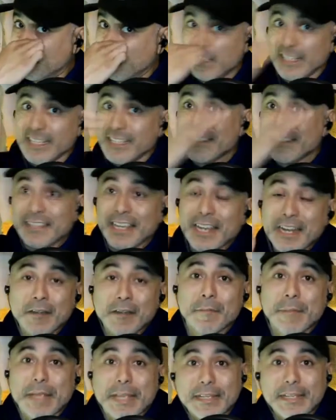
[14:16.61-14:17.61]
It's there,
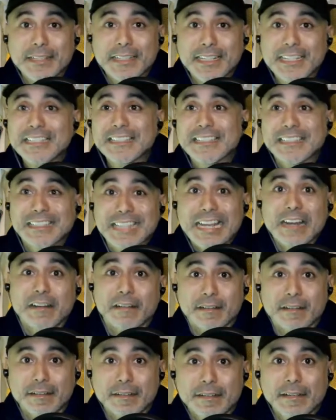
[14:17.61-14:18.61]
man. It's there.